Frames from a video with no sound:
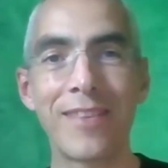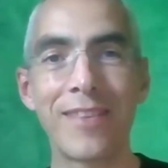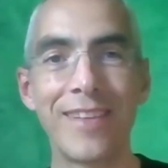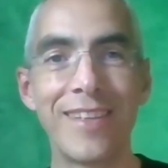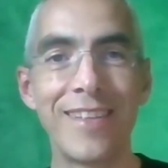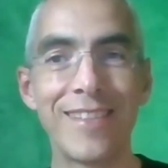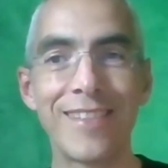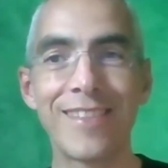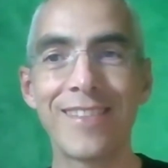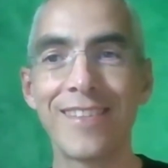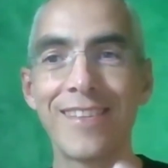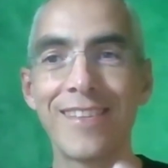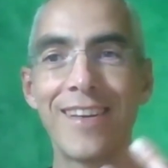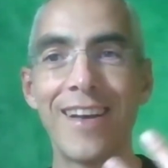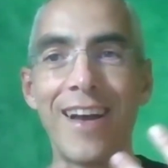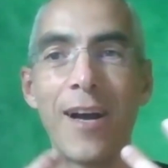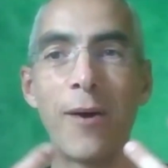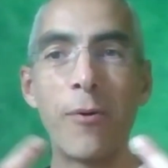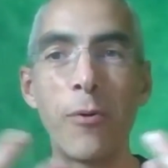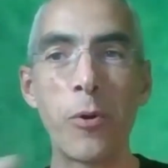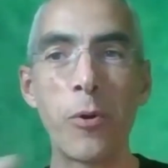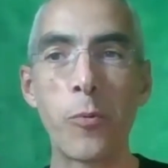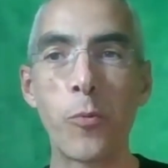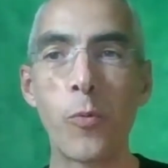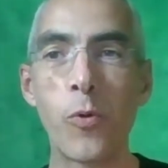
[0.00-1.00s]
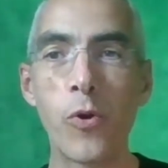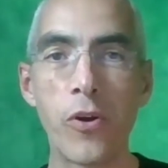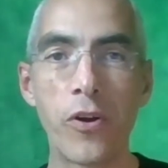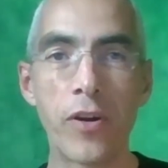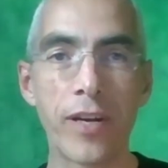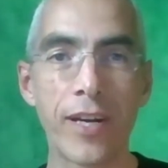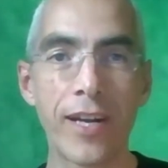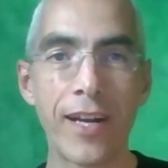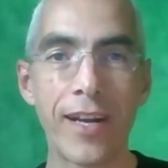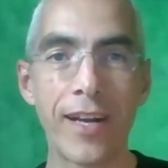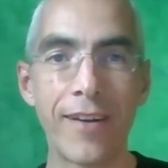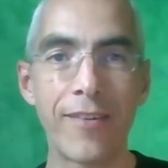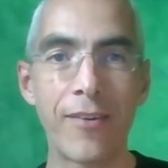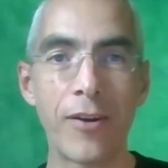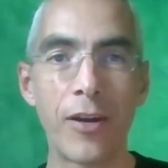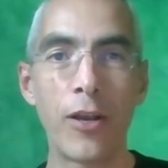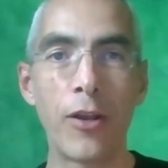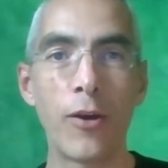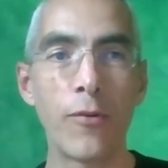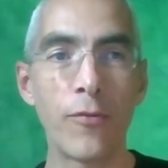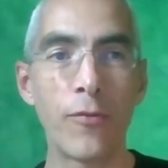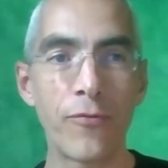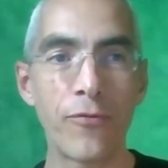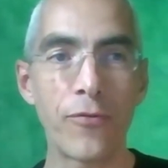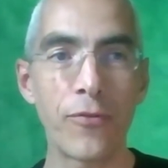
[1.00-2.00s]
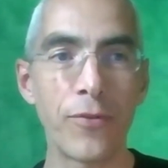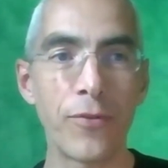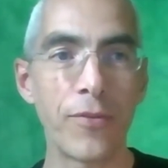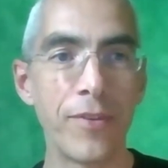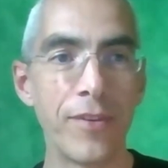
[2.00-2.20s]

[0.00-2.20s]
This is our work, our love for